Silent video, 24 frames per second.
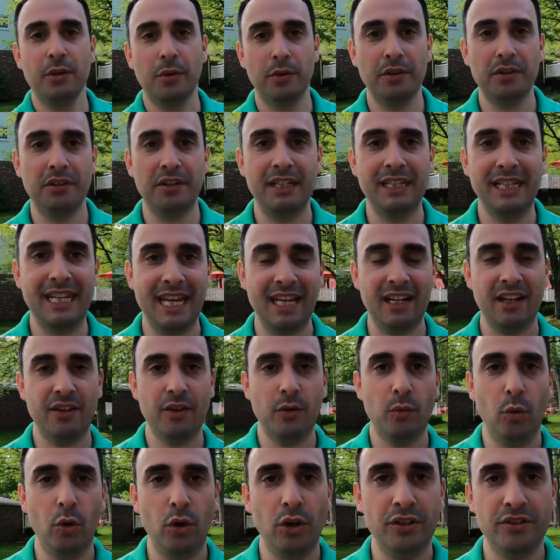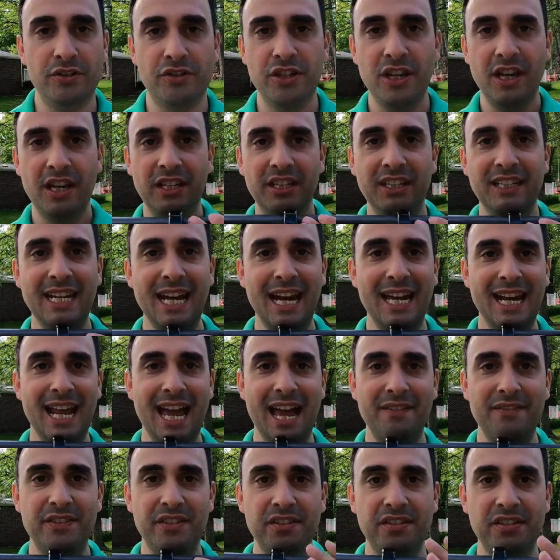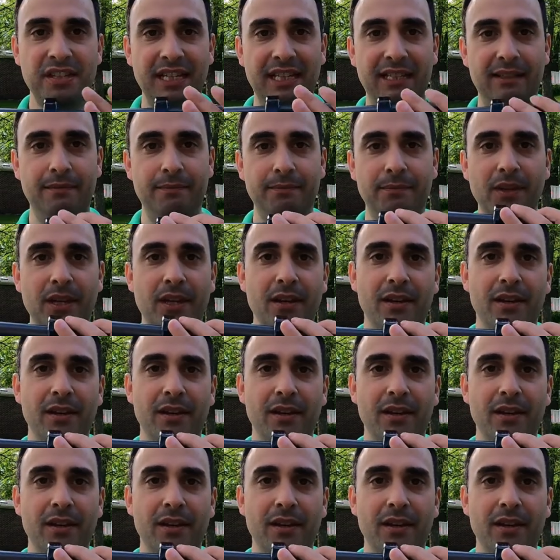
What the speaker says: in order to get in the woods, you gotta have a seat.